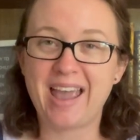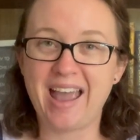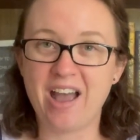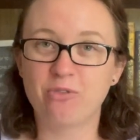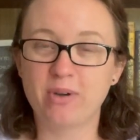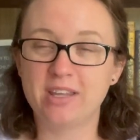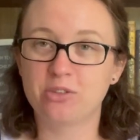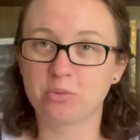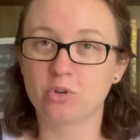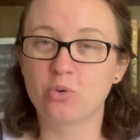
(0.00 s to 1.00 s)
halfway
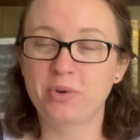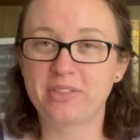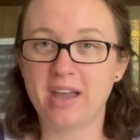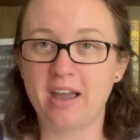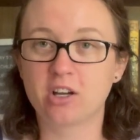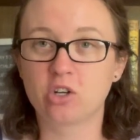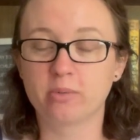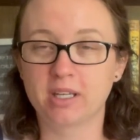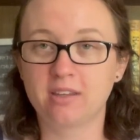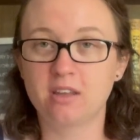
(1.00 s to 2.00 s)
through with that
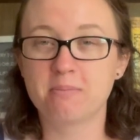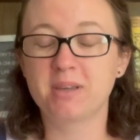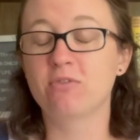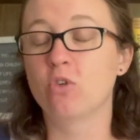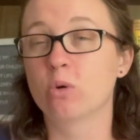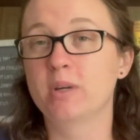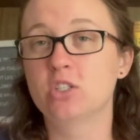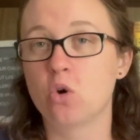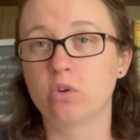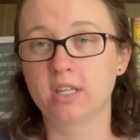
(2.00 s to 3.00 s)
curriculum before we
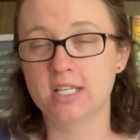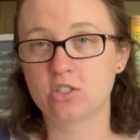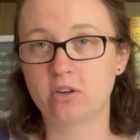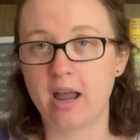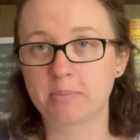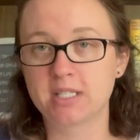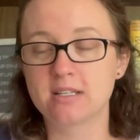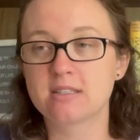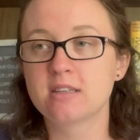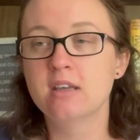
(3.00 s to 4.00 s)
totally scrapped
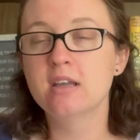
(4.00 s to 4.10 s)
it.